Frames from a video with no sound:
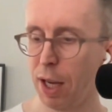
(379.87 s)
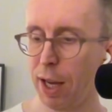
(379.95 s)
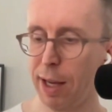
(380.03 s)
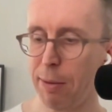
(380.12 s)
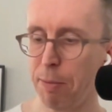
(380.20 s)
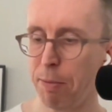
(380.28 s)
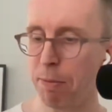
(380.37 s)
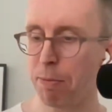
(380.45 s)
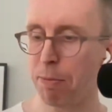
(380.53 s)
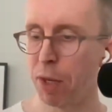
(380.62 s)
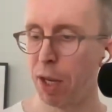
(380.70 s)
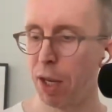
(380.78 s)
I'm
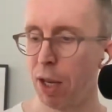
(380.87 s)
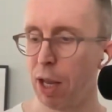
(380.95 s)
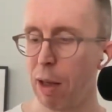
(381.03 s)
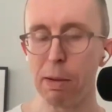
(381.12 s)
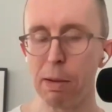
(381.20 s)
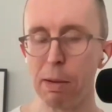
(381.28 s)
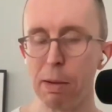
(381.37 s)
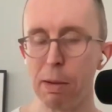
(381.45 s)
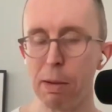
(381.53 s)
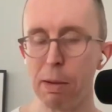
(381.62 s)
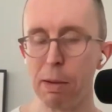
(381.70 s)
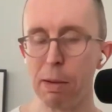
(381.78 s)
in my
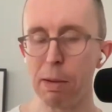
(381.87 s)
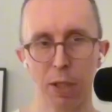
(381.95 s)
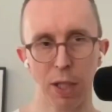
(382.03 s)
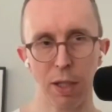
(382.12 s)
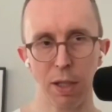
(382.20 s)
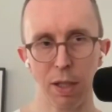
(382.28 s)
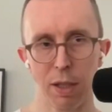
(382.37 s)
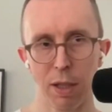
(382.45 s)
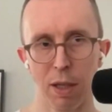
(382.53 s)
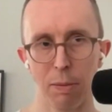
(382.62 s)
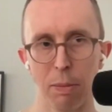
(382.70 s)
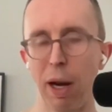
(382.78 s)
late 40s,
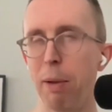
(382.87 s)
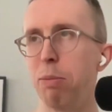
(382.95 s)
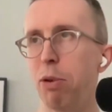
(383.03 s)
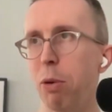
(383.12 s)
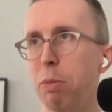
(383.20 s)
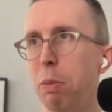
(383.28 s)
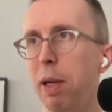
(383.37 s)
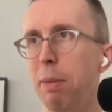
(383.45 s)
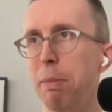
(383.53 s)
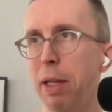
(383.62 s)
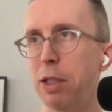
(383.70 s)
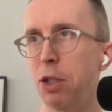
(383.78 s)
but I'm probably in
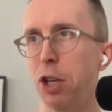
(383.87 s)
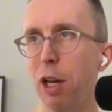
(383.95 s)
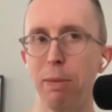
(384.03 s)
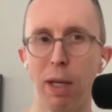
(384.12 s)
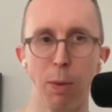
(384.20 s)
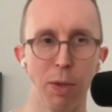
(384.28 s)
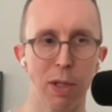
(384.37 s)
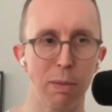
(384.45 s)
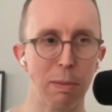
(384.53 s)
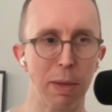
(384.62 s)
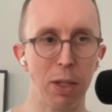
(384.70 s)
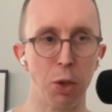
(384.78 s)
better shape than I was in my
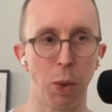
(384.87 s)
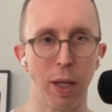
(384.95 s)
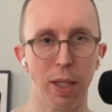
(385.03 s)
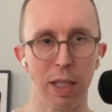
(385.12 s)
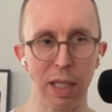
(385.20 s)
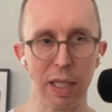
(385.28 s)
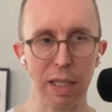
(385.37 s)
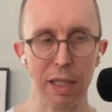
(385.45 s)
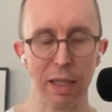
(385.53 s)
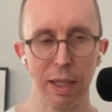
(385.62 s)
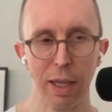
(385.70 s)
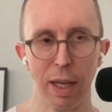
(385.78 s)
mid 20s.
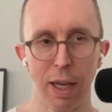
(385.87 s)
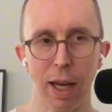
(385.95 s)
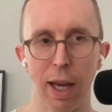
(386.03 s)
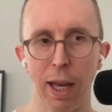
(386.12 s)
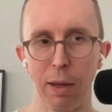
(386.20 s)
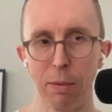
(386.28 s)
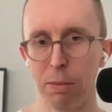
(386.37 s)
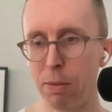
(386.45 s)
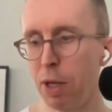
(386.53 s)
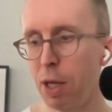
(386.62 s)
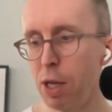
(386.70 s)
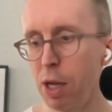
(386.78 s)
And
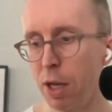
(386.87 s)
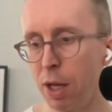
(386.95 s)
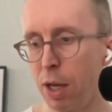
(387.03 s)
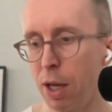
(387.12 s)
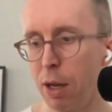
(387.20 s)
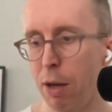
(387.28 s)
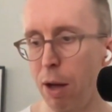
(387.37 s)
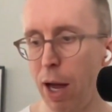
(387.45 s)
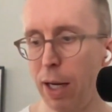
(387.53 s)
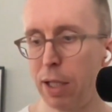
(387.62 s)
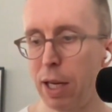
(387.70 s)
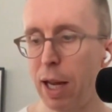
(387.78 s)

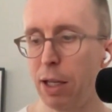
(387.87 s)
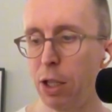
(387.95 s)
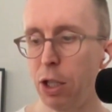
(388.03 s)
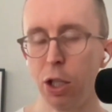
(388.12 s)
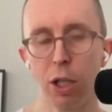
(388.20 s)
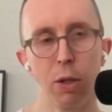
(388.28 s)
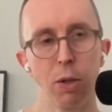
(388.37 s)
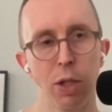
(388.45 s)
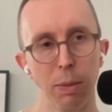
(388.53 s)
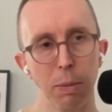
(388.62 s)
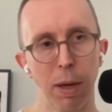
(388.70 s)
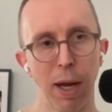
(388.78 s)
it's had a huge
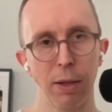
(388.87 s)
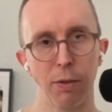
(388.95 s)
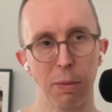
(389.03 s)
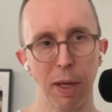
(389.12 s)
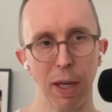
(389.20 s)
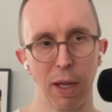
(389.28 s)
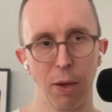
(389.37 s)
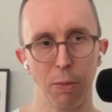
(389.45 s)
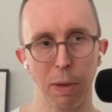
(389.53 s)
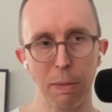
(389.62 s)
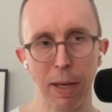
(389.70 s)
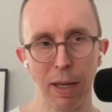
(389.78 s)
impact for me on
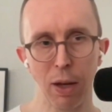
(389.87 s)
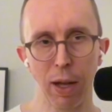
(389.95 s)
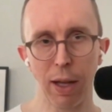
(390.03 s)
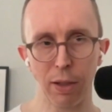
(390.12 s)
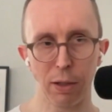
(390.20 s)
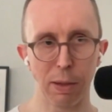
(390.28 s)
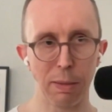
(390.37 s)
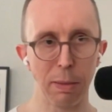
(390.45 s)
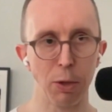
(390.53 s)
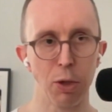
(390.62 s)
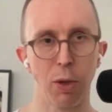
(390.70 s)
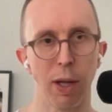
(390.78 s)
my mental health, my
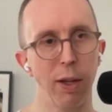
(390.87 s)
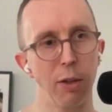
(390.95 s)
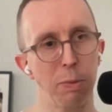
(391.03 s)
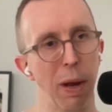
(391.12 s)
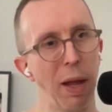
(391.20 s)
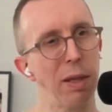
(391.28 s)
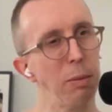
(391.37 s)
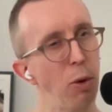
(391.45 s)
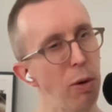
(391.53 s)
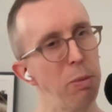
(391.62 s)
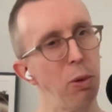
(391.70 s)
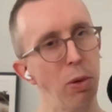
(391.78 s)
emotional health, but I think more
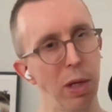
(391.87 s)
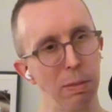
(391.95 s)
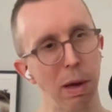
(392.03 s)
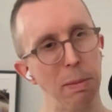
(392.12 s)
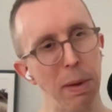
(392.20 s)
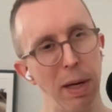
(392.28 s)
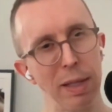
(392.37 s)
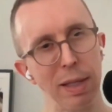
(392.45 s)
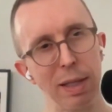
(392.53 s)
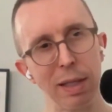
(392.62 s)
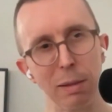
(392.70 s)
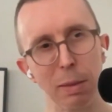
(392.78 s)
importantly, my ability to
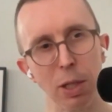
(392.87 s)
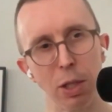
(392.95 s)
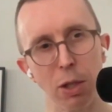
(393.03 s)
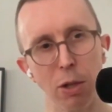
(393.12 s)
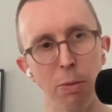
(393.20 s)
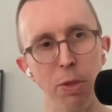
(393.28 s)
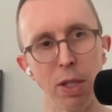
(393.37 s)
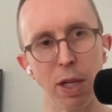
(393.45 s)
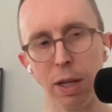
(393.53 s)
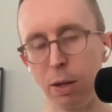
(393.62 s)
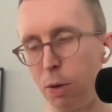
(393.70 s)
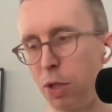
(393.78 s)
do my job.
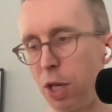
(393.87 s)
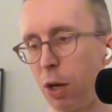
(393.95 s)
So